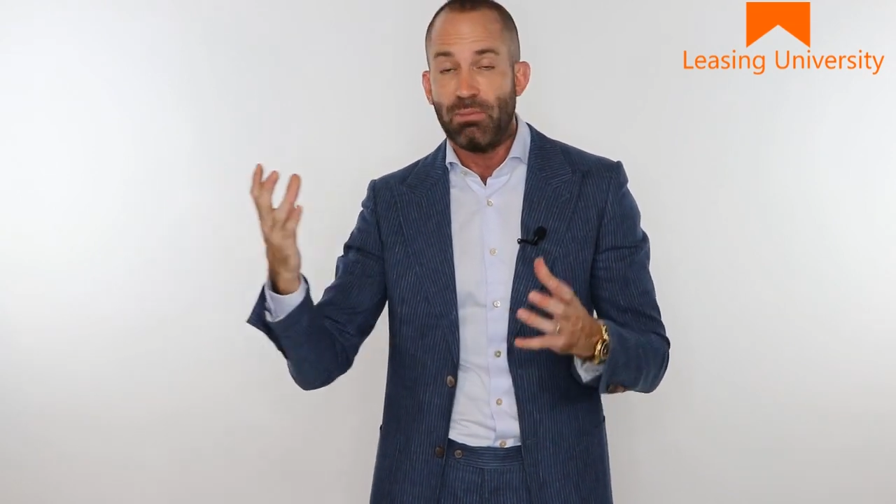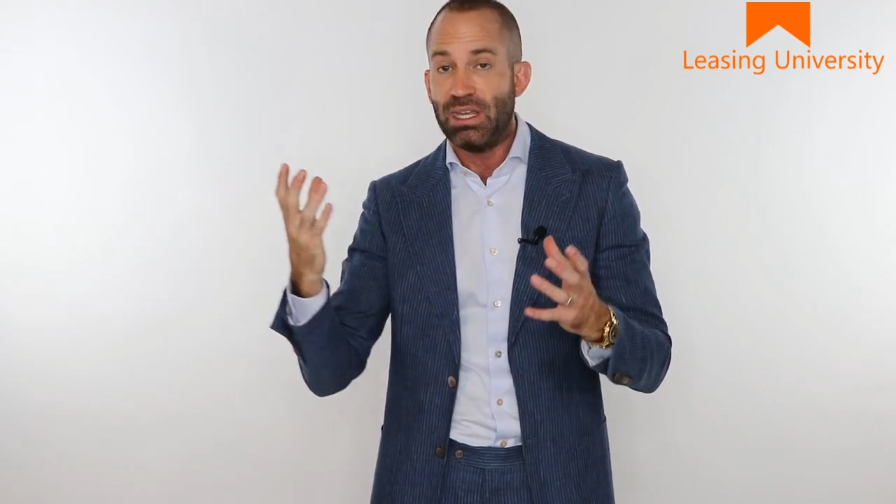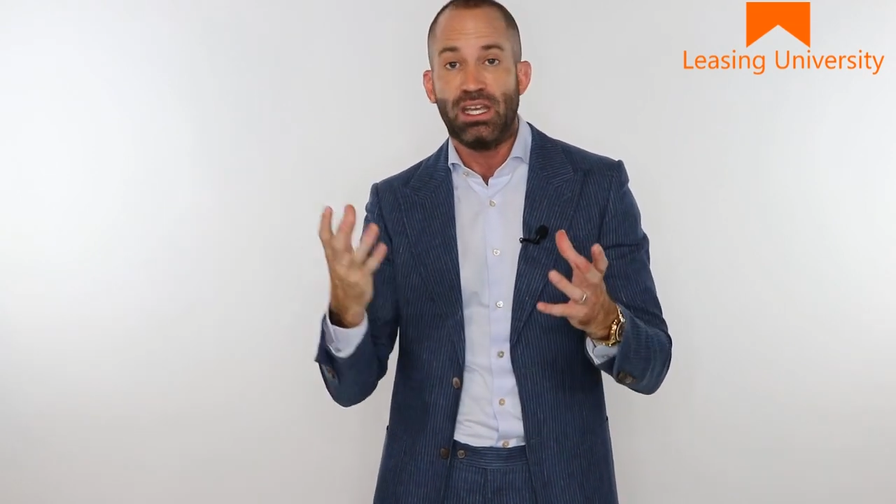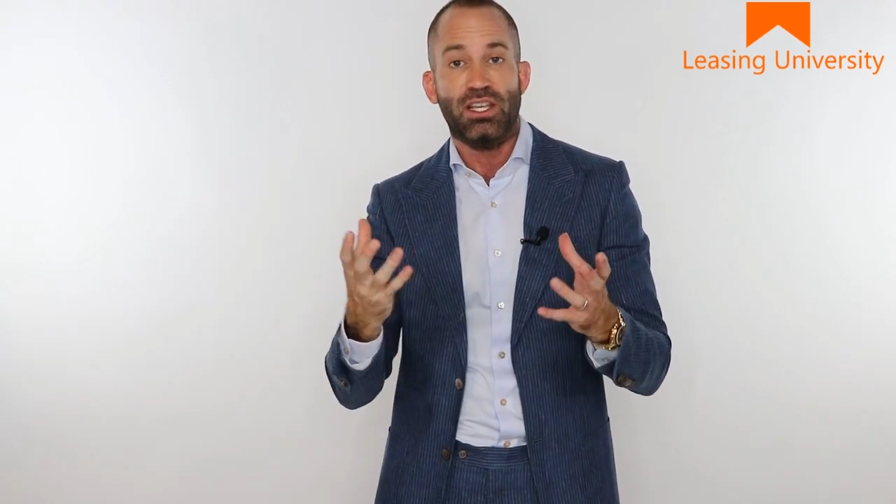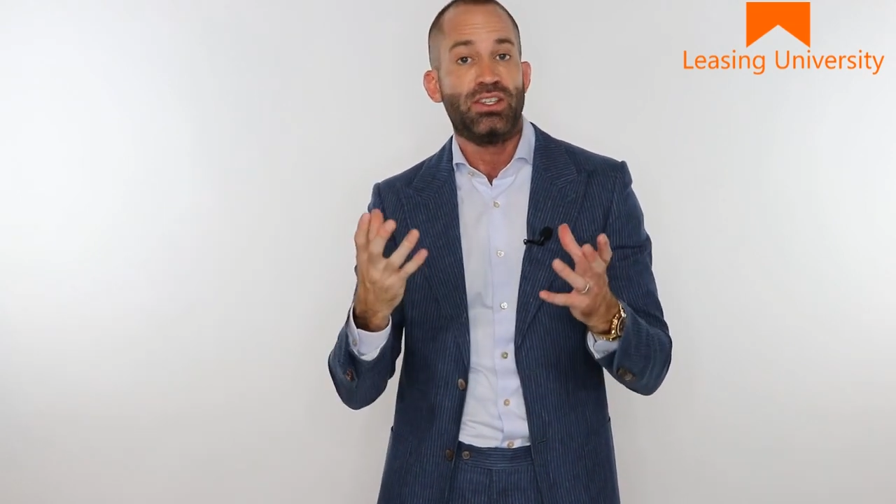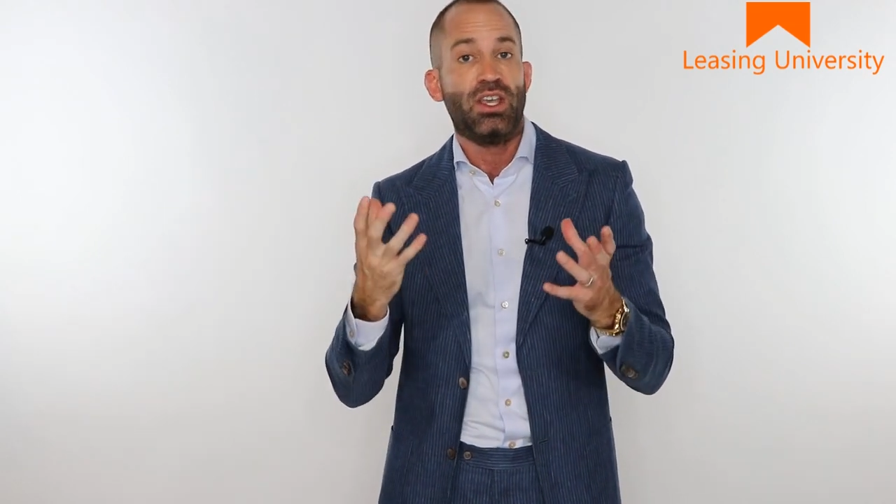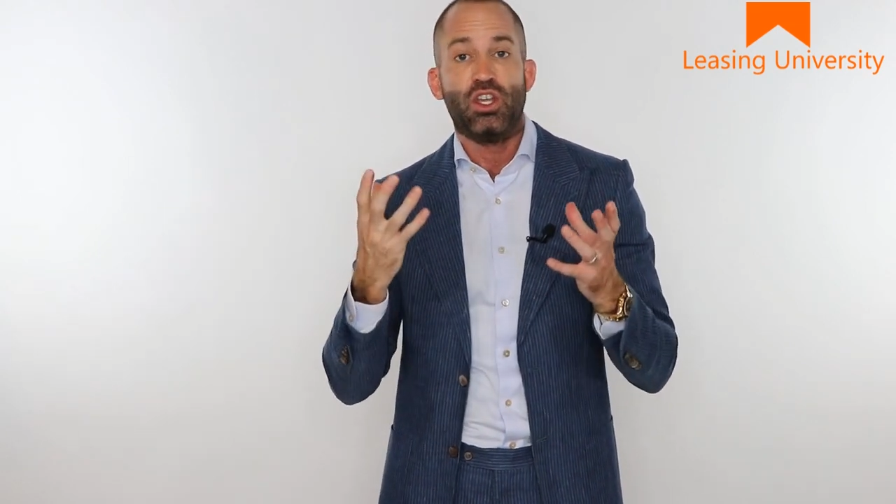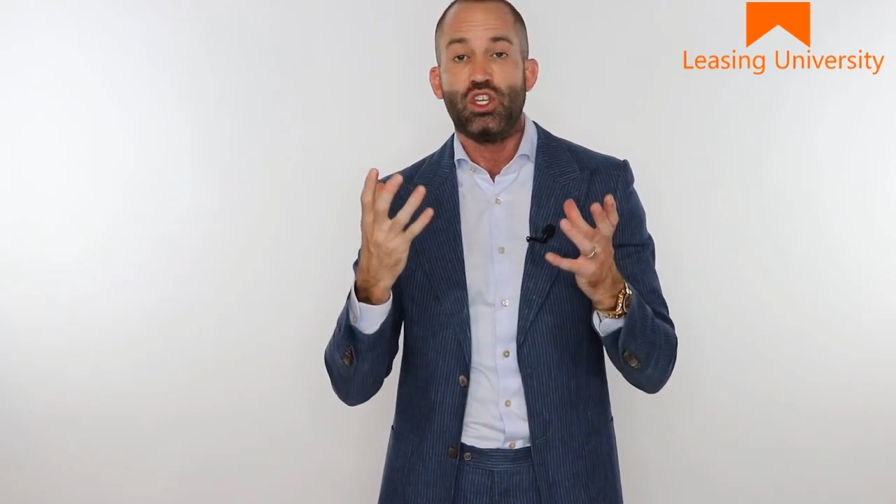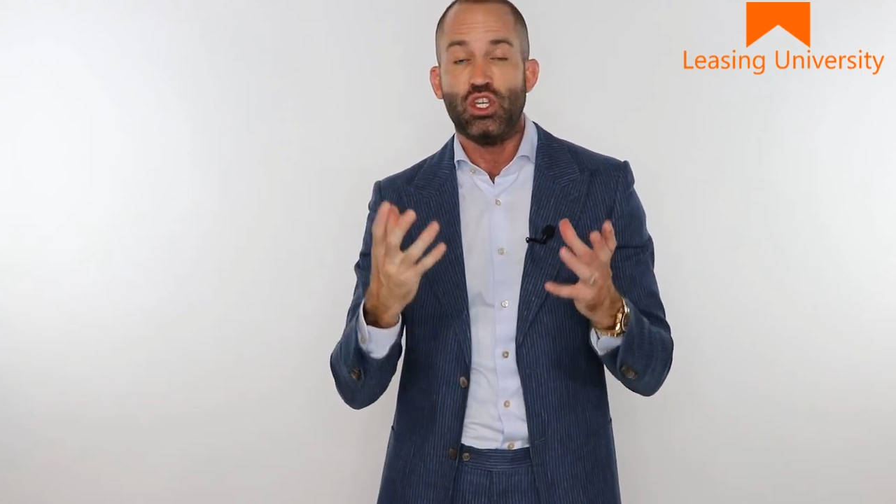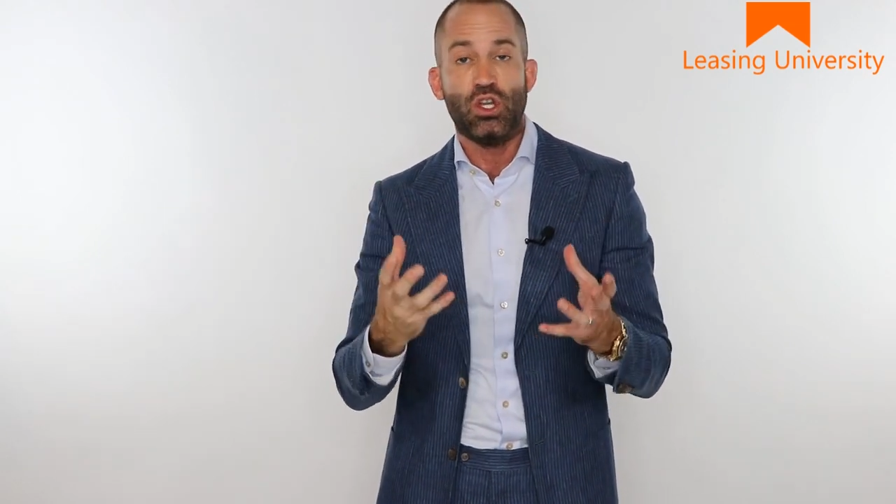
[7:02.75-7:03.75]
because
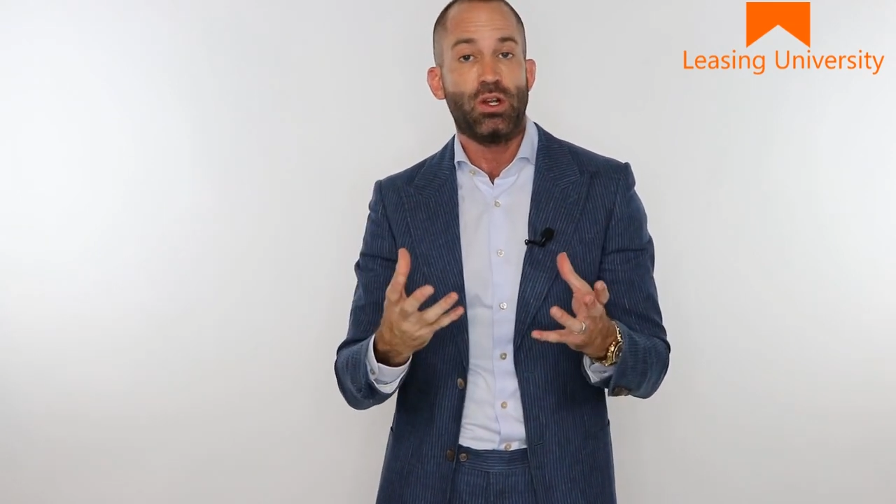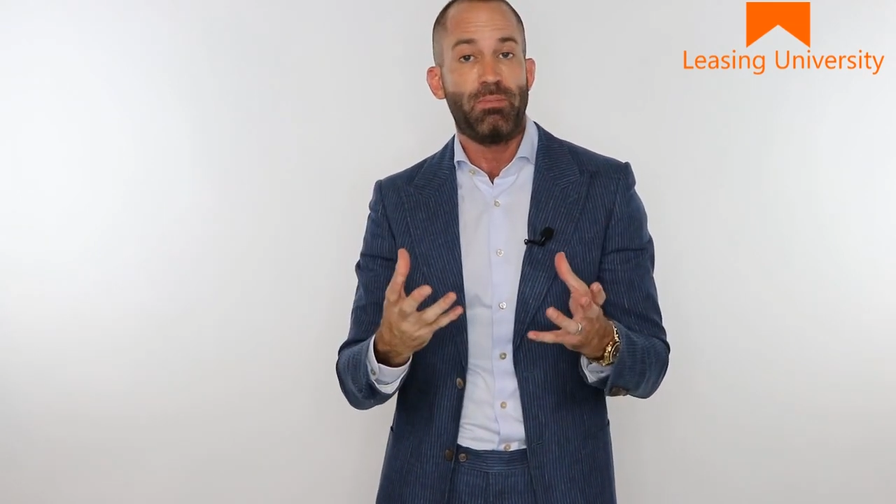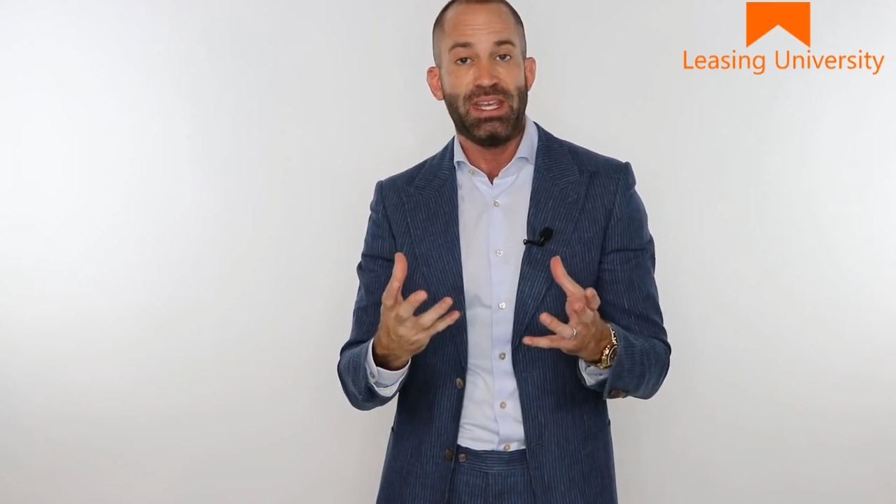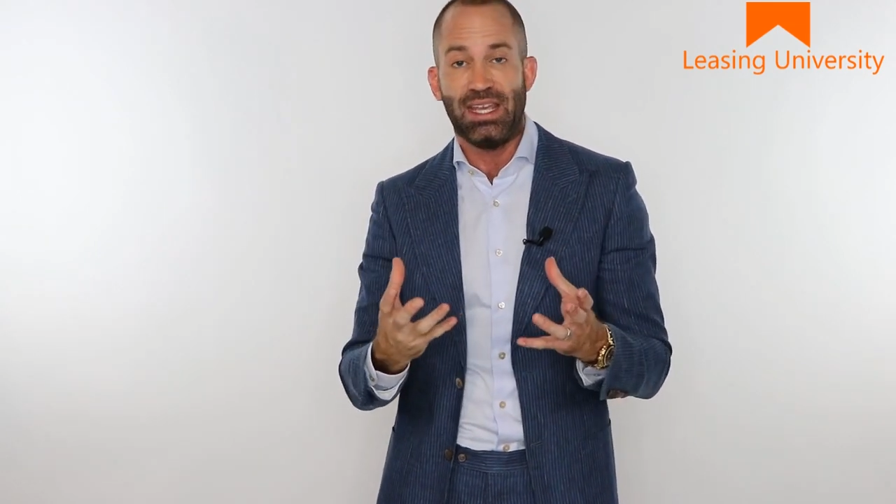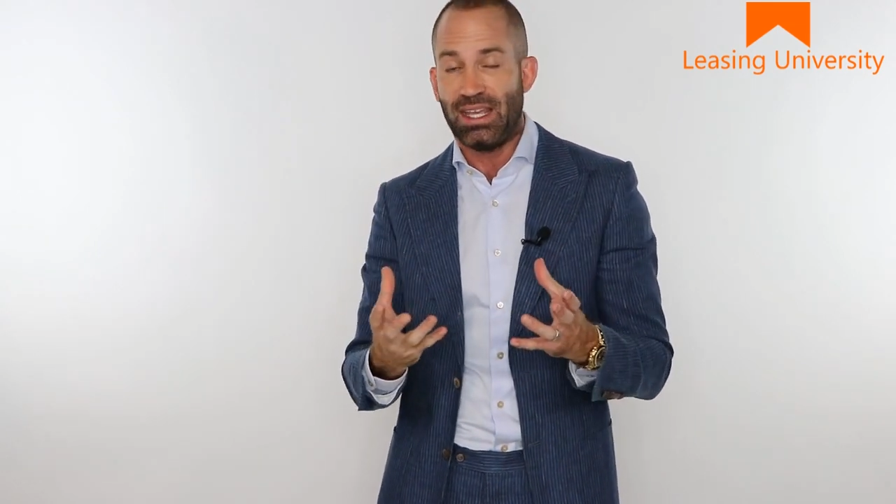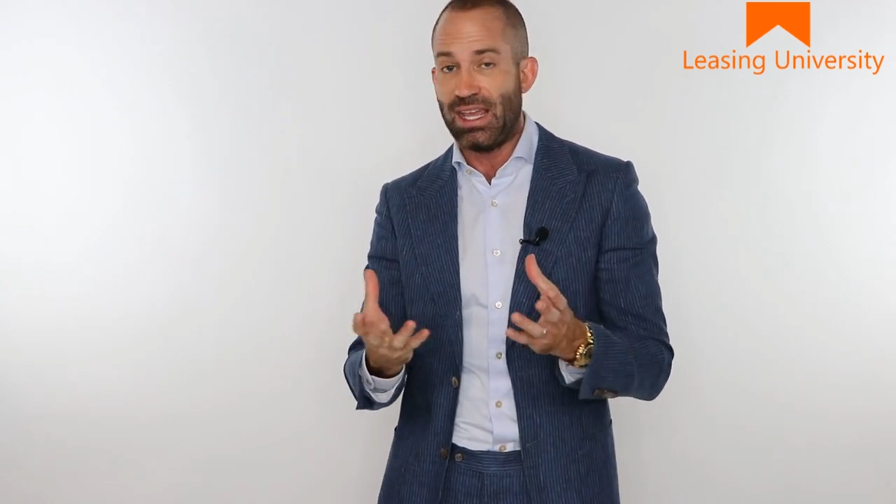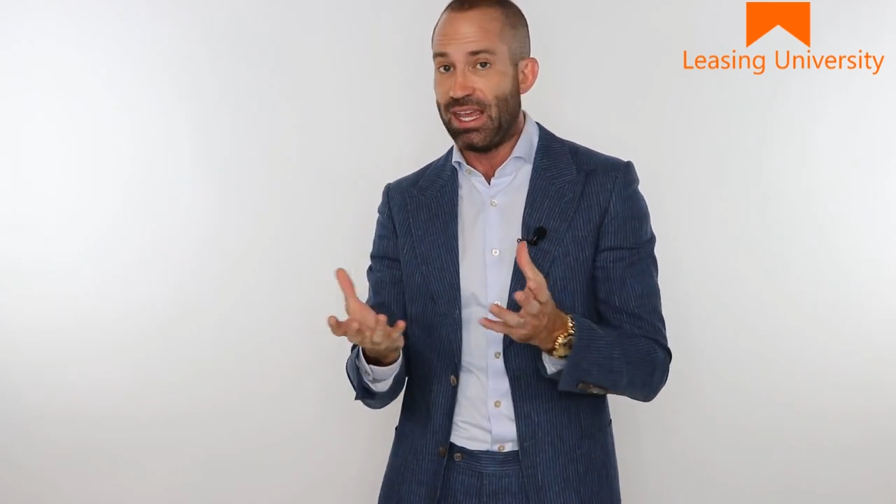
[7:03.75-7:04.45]
you're being